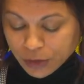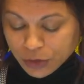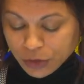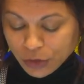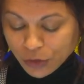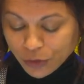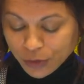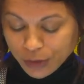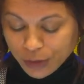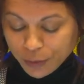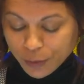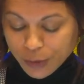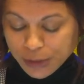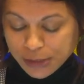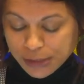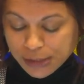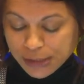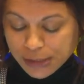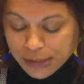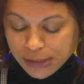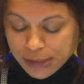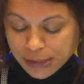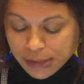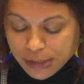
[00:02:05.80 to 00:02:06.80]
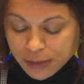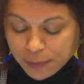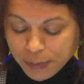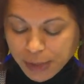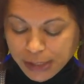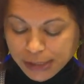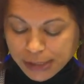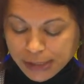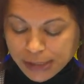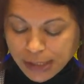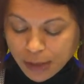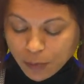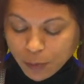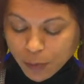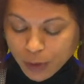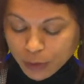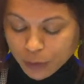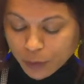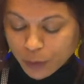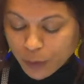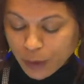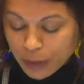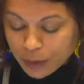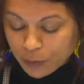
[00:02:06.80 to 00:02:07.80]
Joni was assisted by someone
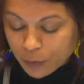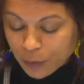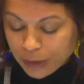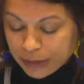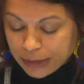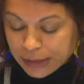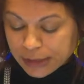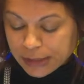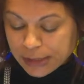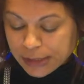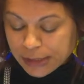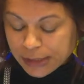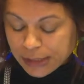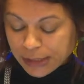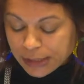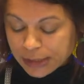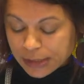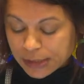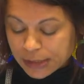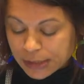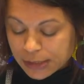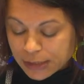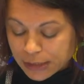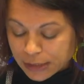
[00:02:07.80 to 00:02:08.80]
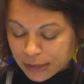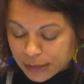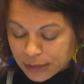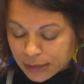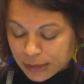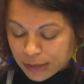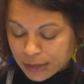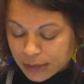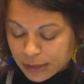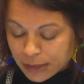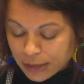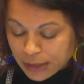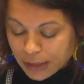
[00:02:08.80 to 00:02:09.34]
who had witnessed the incident